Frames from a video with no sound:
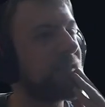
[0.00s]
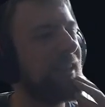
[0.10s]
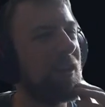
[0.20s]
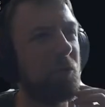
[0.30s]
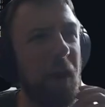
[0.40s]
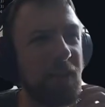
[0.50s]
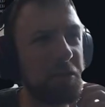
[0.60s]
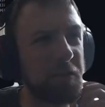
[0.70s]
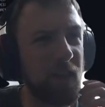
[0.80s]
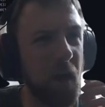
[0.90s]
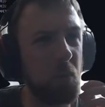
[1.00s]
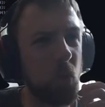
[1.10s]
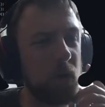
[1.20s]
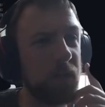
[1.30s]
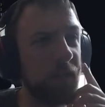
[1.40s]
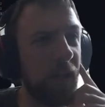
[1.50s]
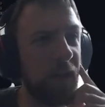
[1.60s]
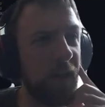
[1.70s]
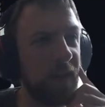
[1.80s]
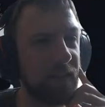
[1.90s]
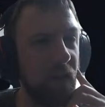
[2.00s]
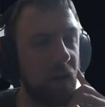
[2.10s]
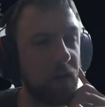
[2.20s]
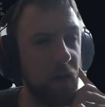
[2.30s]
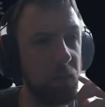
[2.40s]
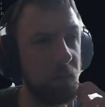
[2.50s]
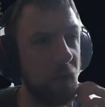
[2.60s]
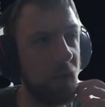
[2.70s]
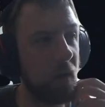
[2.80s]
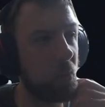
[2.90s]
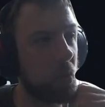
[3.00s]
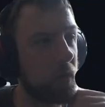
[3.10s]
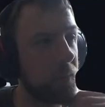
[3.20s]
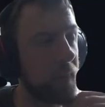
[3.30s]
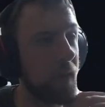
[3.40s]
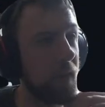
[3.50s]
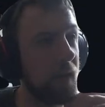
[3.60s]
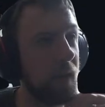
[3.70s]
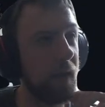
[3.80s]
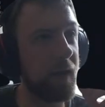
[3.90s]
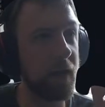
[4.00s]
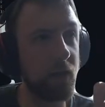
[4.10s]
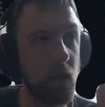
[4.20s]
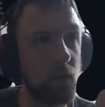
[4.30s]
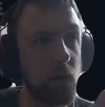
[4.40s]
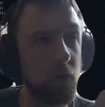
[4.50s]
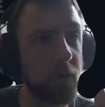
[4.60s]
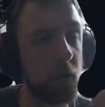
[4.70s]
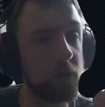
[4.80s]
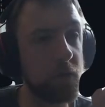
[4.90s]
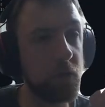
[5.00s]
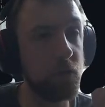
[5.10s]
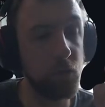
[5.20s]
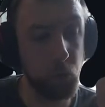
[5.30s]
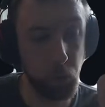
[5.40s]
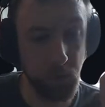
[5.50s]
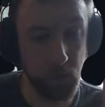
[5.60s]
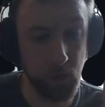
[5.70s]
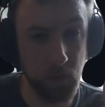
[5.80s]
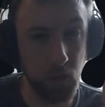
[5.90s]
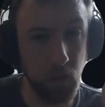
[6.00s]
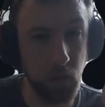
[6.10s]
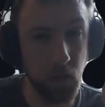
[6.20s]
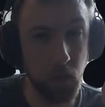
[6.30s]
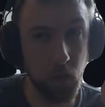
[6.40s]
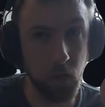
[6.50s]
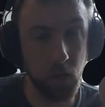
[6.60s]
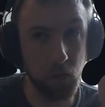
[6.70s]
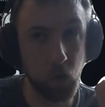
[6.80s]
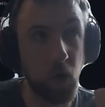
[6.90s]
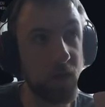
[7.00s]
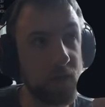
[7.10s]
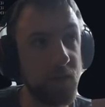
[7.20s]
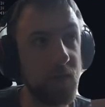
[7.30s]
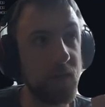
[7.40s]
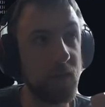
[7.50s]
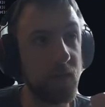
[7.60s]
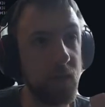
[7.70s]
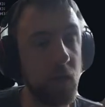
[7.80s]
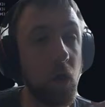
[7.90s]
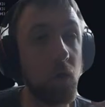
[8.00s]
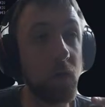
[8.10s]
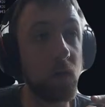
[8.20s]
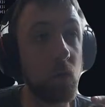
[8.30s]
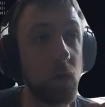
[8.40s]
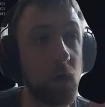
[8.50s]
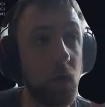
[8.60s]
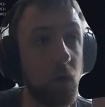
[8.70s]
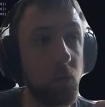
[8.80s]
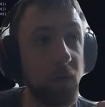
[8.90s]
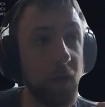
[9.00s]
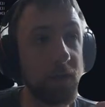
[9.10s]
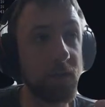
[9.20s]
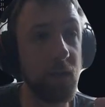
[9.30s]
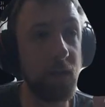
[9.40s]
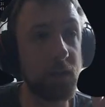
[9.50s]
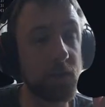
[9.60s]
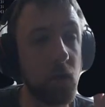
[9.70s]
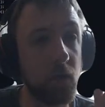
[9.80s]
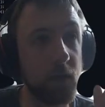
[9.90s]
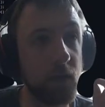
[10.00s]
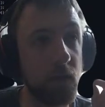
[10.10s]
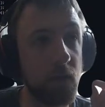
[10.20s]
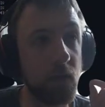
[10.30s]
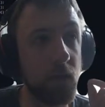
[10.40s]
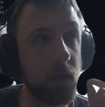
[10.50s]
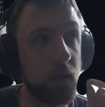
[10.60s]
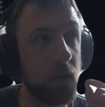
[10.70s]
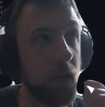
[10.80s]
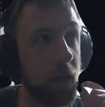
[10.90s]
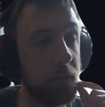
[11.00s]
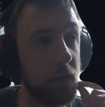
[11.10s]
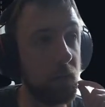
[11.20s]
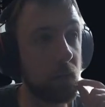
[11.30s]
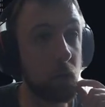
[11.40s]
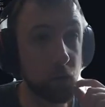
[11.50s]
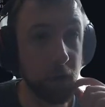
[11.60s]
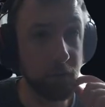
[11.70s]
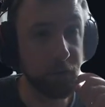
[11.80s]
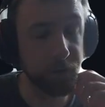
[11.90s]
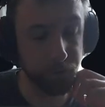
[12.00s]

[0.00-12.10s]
it crashes a lot more and it has locked up a lot more, and I don't know if that was due to me trying to get encoding to work on OBS and installing the AMD Pro drivers,